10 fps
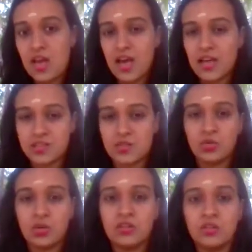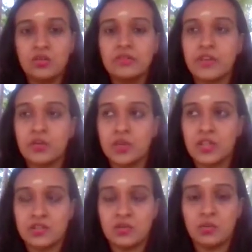As you all know,
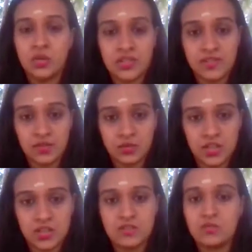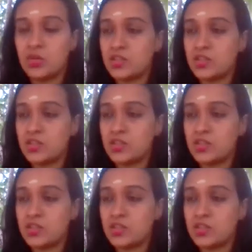what is foundation, what is